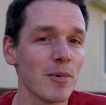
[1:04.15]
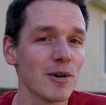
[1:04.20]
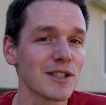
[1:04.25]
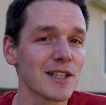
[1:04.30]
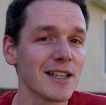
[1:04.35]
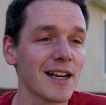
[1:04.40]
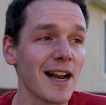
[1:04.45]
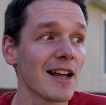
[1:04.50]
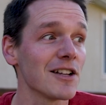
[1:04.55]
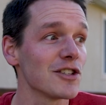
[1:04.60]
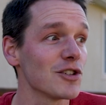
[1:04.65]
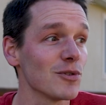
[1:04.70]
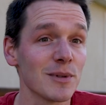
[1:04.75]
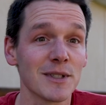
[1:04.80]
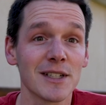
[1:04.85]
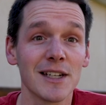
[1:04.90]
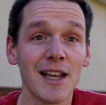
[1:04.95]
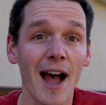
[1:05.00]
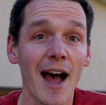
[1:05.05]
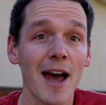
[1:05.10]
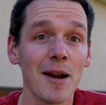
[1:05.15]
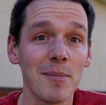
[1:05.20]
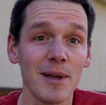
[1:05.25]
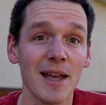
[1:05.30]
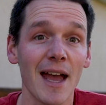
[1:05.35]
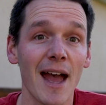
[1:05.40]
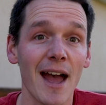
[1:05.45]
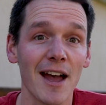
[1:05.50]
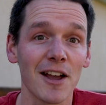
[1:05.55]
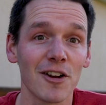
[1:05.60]
brisket at, so it's got to
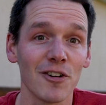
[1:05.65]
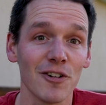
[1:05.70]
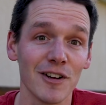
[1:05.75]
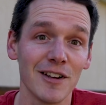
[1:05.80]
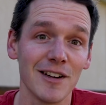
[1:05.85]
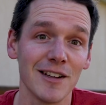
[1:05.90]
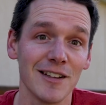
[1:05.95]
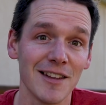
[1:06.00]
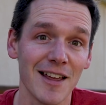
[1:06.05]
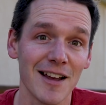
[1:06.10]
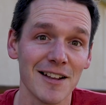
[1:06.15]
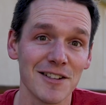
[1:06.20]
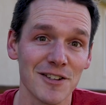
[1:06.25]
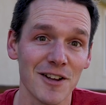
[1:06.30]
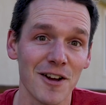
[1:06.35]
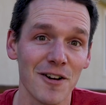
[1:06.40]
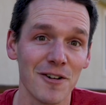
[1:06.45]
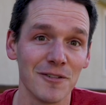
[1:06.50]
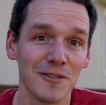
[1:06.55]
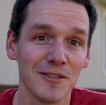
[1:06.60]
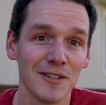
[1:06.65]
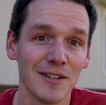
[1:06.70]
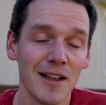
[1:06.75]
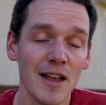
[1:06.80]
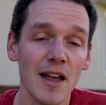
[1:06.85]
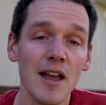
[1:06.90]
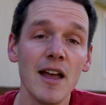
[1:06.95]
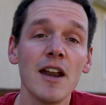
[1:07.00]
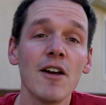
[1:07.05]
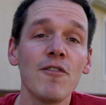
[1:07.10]
be accurate in that zone.
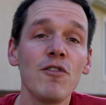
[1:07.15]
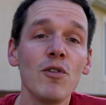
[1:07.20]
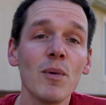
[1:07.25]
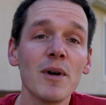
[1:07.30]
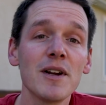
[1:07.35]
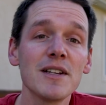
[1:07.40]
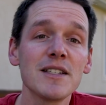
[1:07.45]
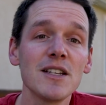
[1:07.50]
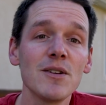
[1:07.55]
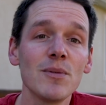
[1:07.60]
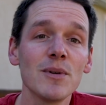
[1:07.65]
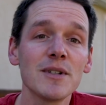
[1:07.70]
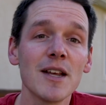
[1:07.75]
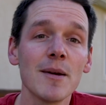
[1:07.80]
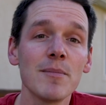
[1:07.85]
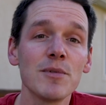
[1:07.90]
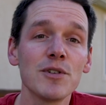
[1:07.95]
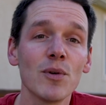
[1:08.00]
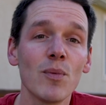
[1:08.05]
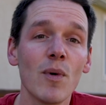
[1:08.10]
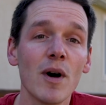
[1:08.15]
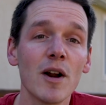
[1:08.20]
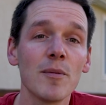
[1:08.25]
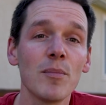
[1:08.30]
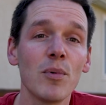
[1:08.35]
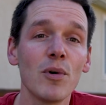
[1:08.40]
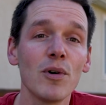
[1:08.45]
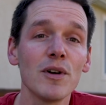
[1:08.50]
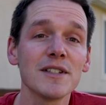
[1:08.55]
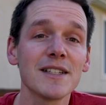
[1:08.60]
If you want to see what temperature water
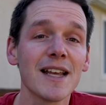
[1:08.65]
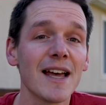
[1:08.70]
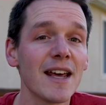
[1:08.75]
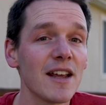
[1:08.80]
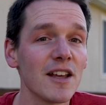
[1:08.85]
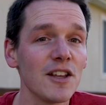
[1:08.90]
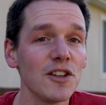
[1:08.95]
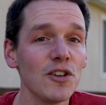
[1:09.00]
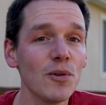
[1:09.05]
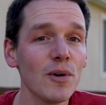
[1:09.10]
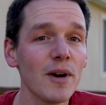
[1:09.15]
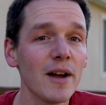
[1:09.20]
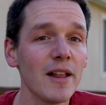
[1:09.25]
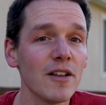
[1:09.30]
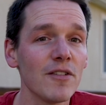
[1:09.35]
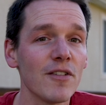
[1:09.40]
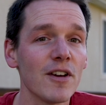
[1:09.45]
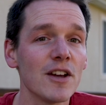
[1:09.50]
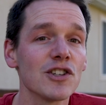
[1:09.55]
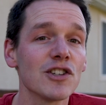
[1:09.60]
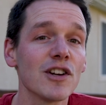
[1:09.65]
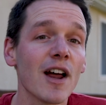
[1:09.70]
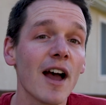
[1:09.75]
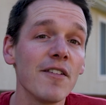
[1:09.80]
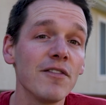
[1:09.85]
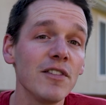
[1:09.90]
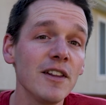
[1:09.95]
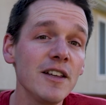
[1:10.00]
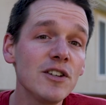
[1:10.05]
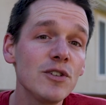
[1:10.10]
boils at your elevation,
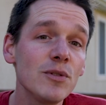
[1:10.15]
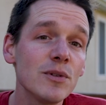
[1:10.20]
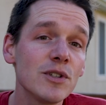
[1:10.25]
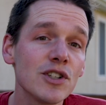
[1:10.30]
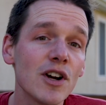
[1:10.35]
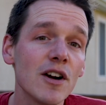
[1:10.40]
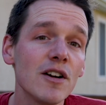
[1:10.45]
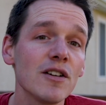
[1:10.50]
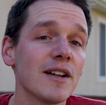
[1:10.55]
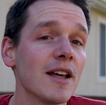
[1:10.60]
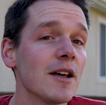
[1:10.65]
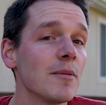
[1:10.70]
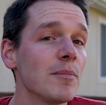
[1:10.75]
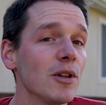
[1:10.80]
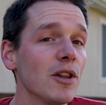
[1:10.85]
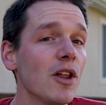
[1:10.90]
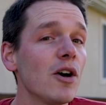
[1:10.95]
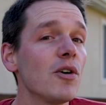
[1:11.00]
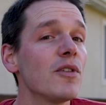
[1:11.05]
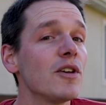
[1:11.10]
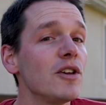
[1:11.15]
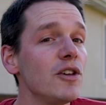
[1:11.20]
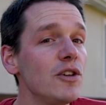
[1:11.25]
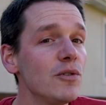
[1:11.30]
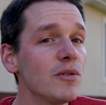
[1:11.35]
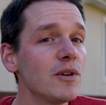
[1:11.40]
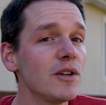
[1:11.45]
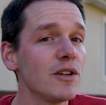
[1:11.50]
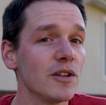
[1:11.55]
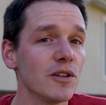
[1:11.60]
I've linked to a chart down below that
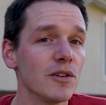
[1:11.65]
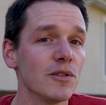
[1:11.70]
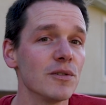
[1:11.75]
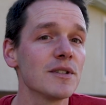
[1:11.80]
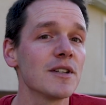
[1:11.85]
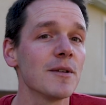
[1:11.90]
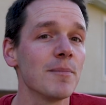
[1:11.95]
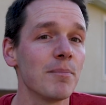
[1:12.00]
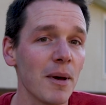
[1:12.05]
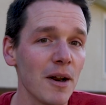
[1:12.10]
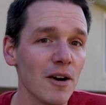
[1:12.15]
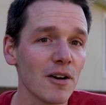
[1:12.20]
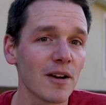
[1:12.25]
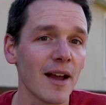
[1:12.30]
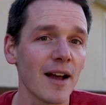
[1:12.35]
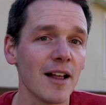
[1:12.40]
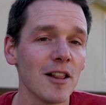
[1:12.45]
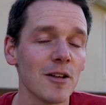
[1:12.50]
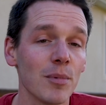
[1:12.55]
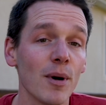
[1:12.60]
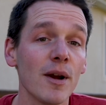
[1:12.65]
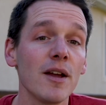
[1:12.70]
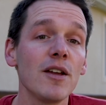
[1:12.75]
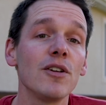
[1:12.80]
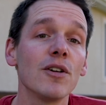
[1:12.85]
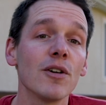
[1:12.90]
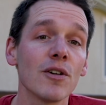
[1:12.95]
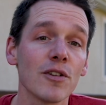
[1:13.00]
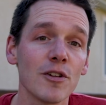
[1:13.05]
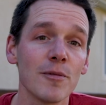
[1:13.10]
you can use to better
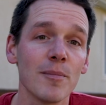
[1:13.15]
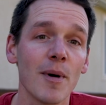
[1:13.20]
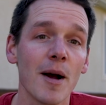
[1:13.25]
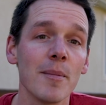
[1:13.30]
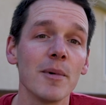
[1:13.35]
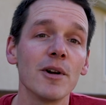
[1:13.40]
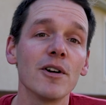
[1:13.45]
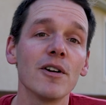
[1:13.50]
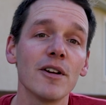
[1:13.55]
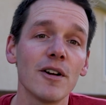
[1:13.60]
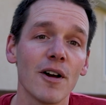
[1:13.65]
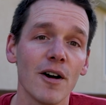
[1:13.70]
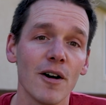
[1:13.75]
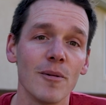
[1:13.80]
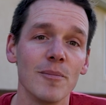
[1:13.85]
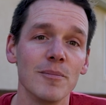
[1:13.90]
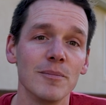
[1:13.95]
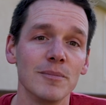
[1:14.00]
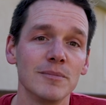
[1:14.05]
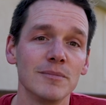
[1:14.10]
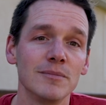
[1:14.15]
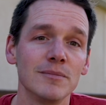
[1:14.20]
calibrate your thermometer at home.